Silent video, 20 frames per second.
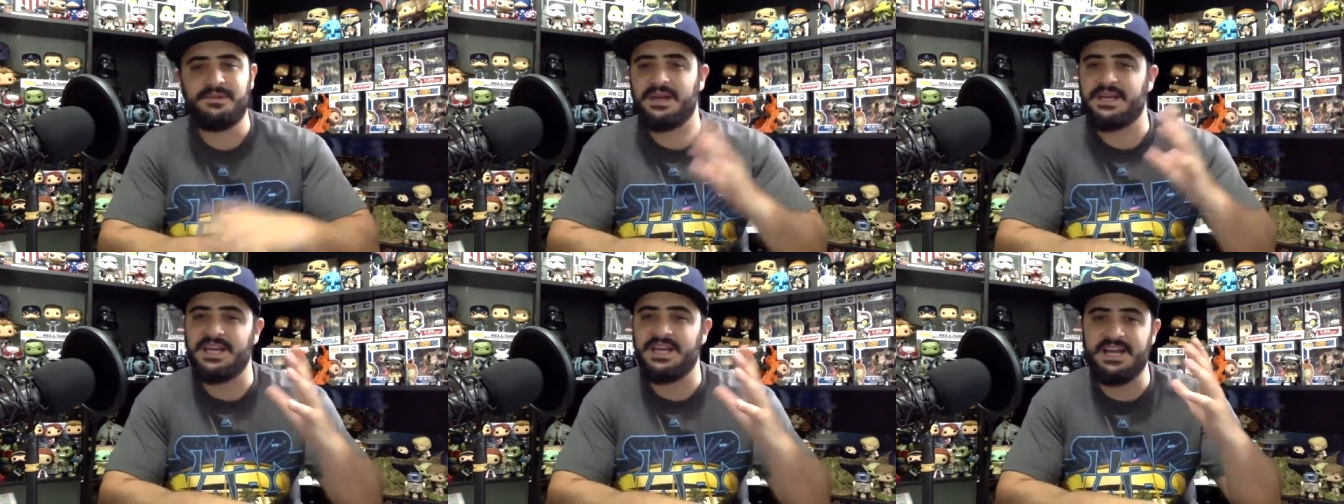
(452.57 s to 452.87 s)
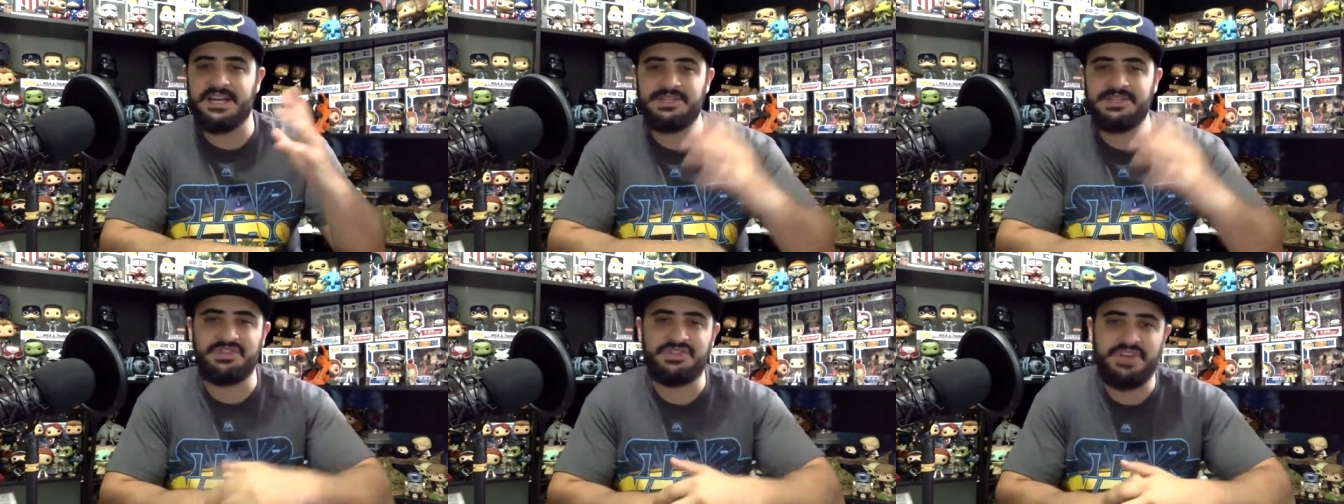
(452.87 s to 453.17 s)

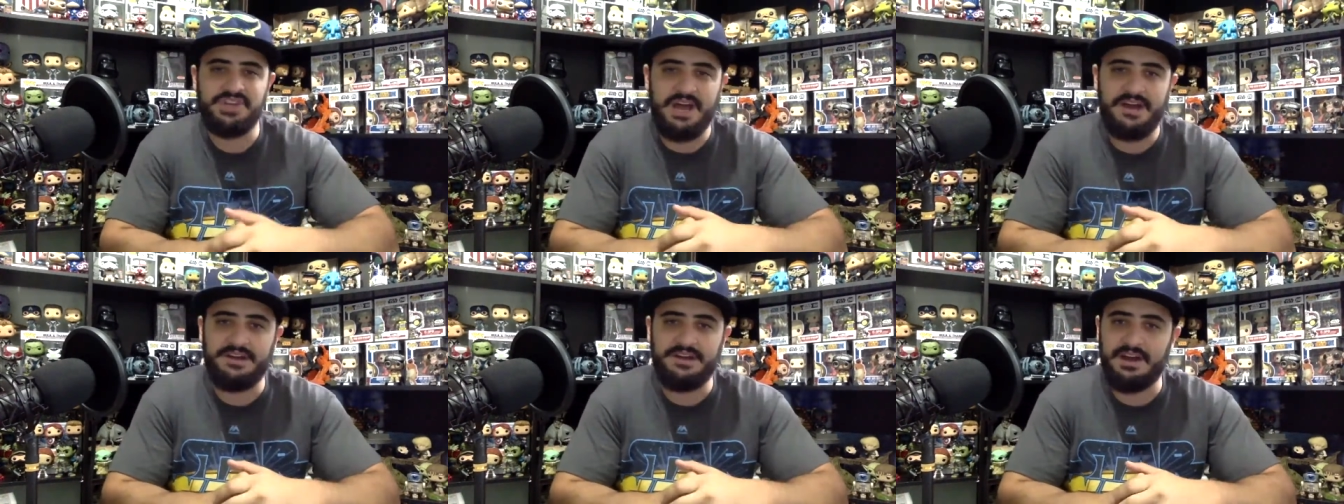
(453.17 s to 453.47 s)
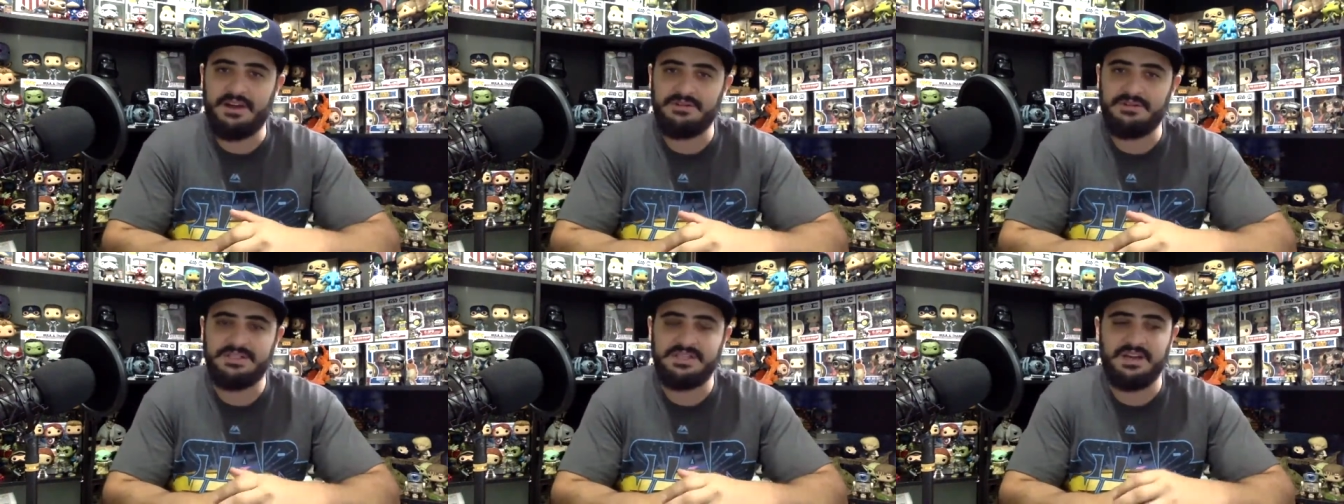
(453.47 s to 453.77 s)
Again, shout
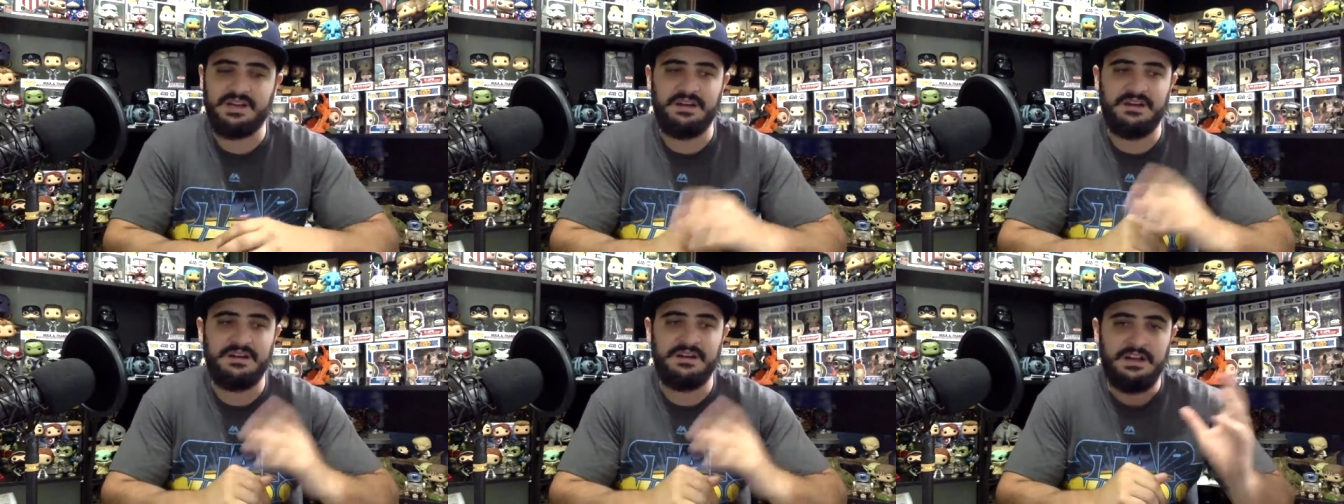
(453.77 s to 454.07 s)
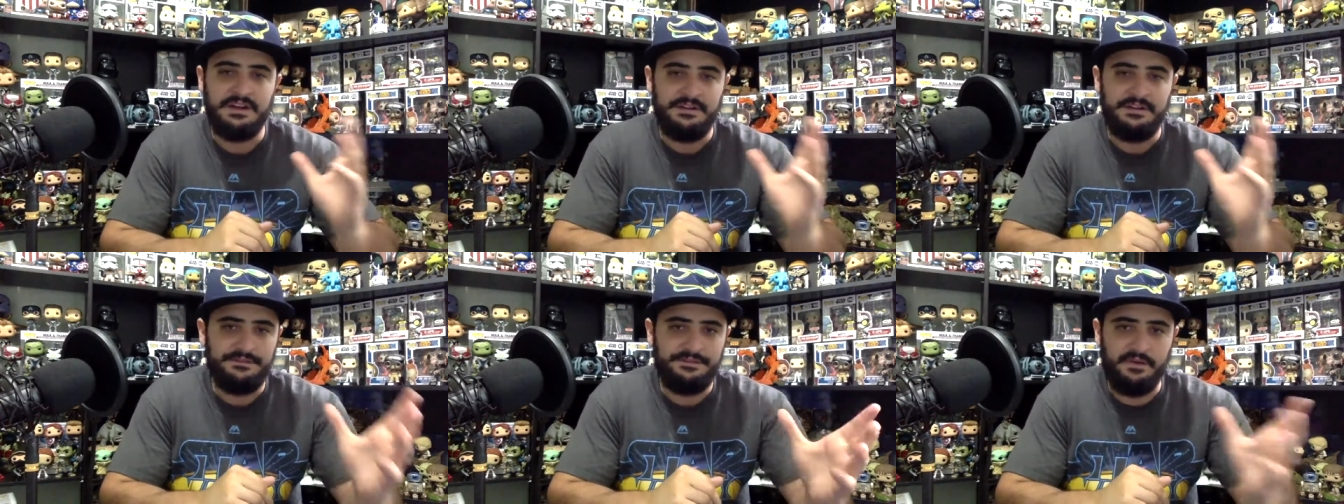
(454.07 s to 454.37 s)
out to
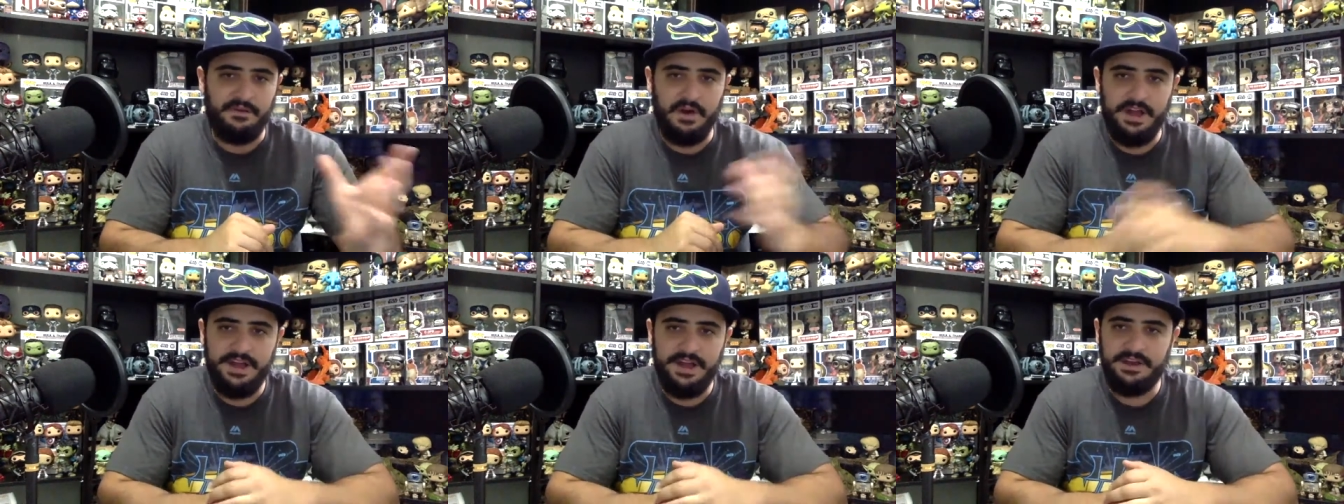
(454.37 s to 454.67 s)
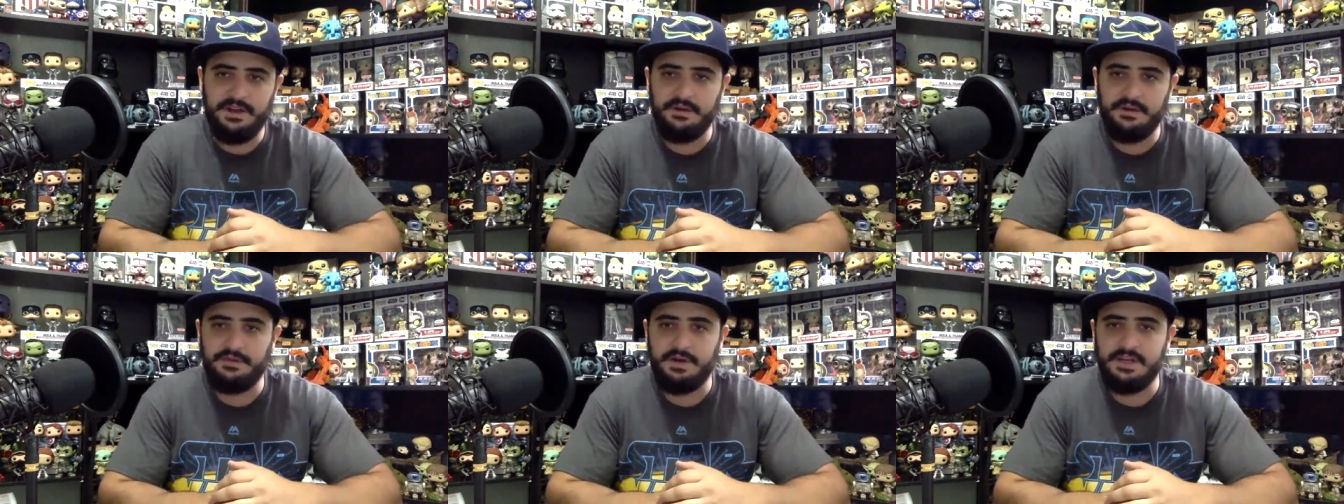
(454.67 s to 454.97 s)

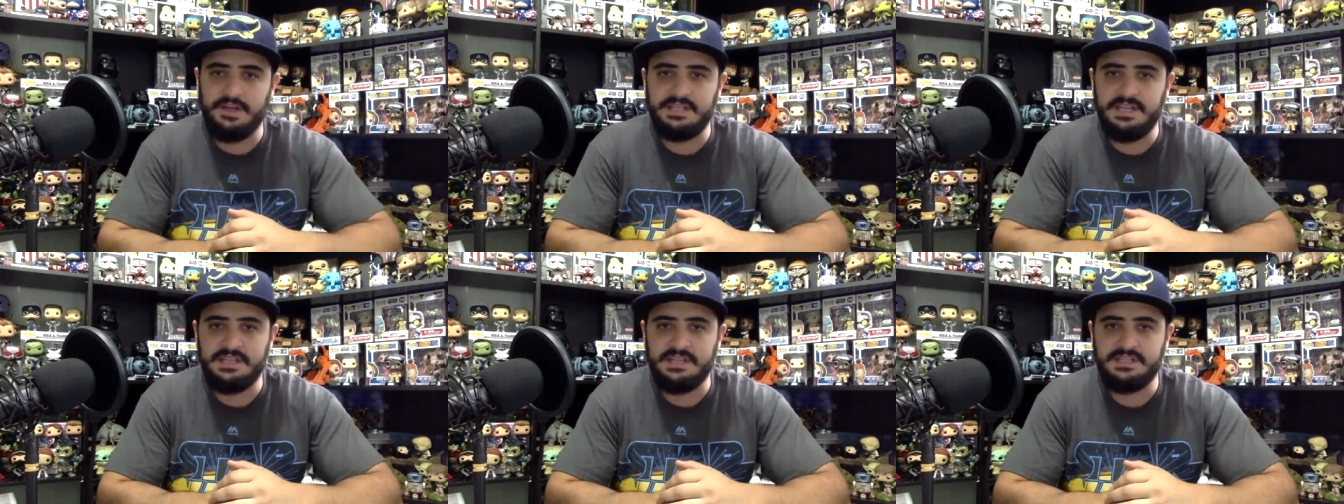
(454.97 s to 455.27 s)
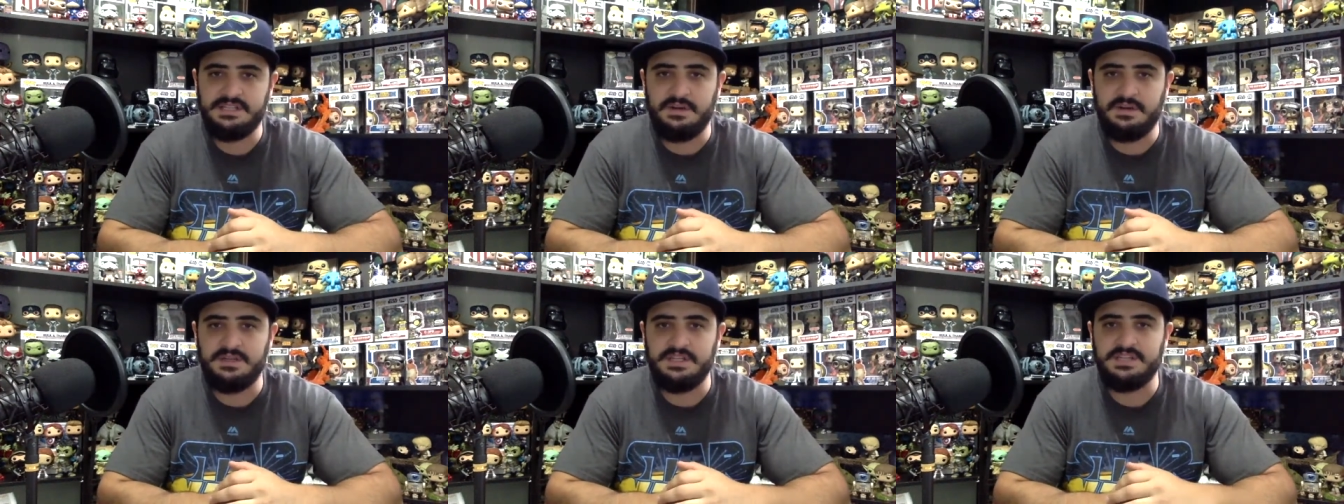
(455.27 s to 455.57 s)
Fred over at Death
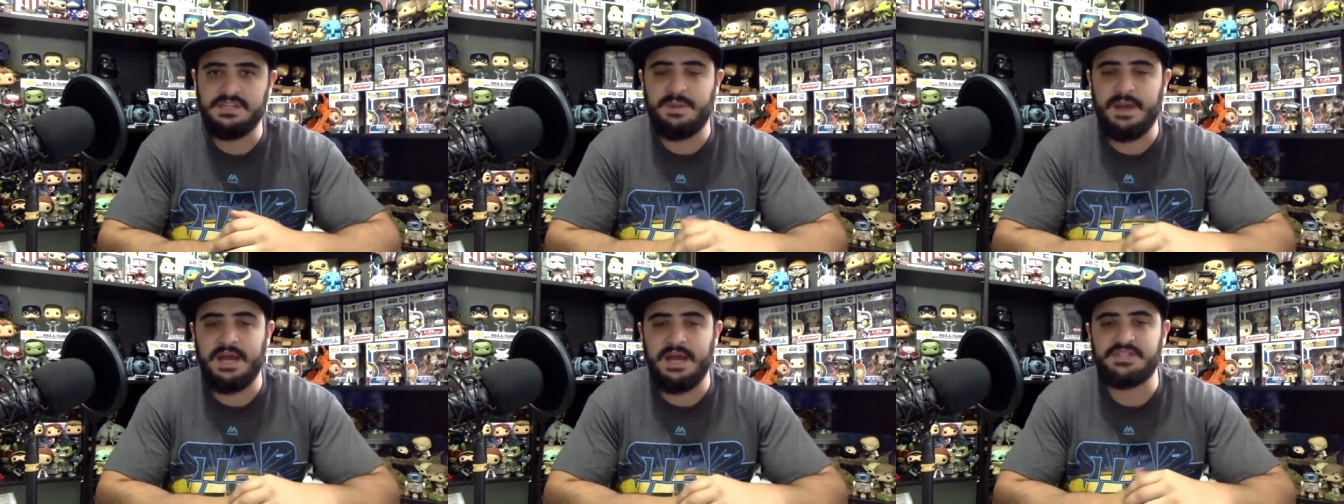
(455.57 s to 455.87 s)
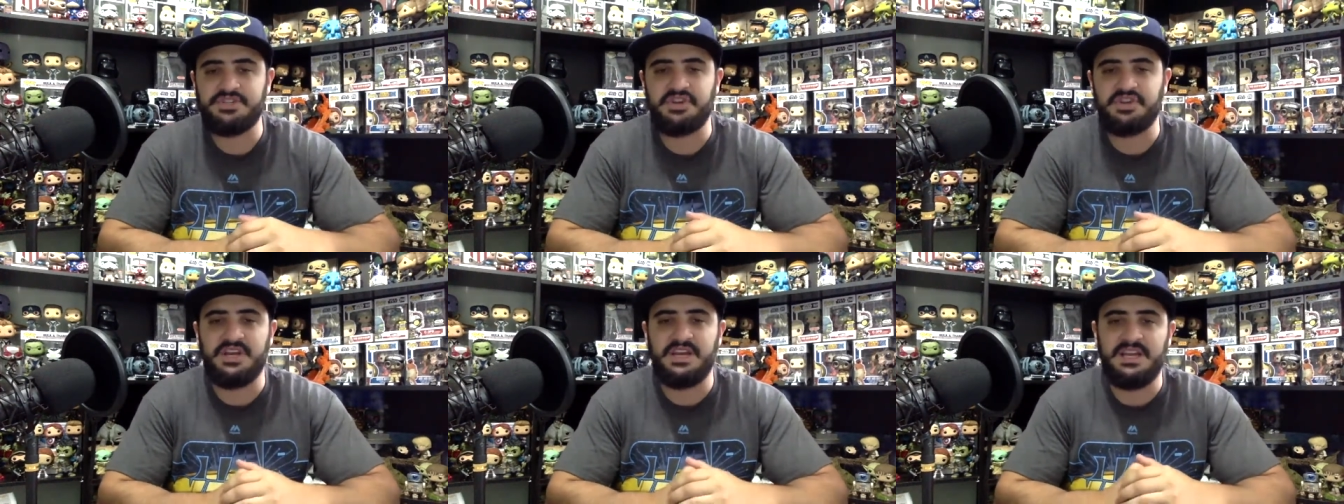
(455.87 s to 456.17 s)
Star
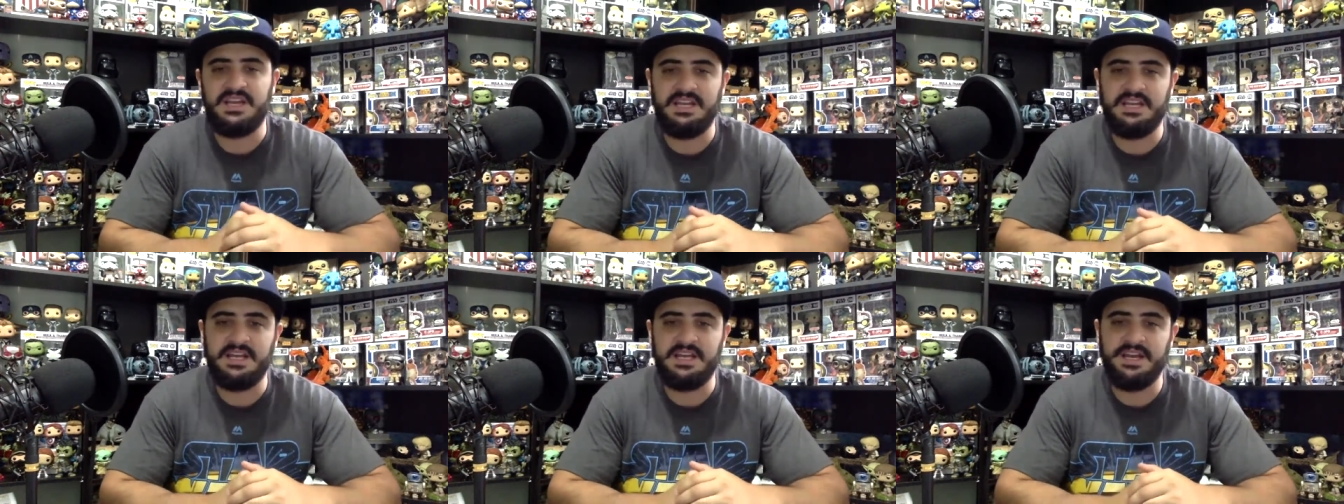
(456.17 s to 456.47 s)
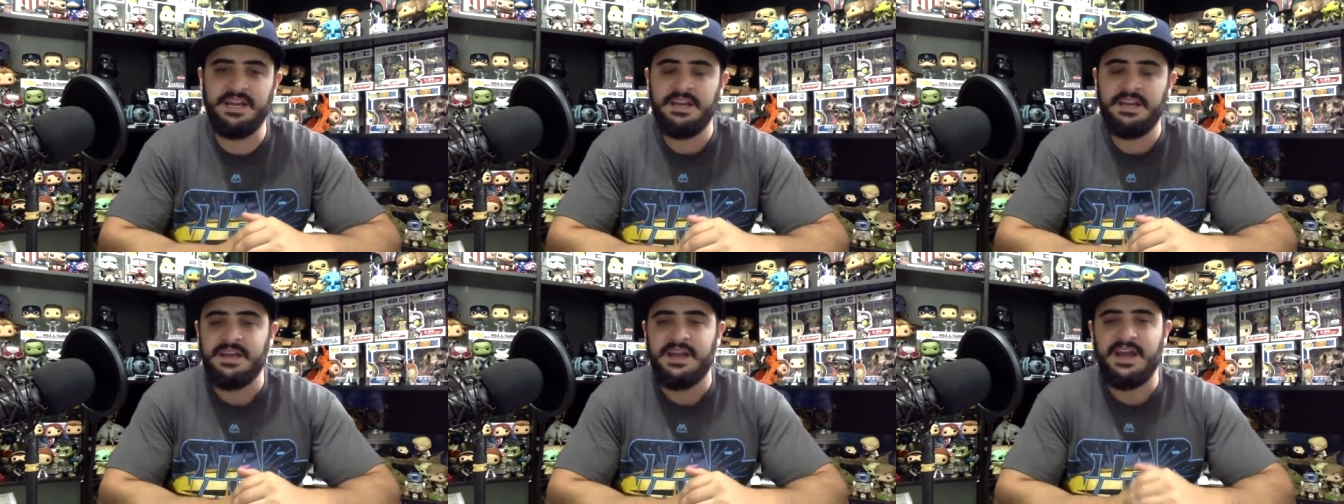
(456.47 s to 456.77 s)
Dispatch and
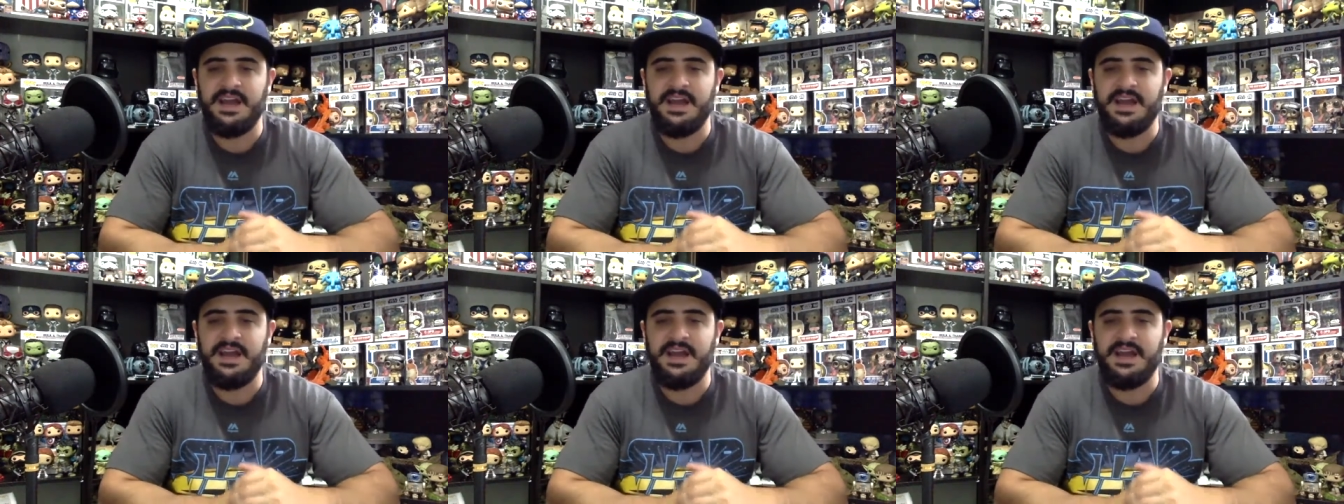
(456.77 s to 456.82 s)
Ian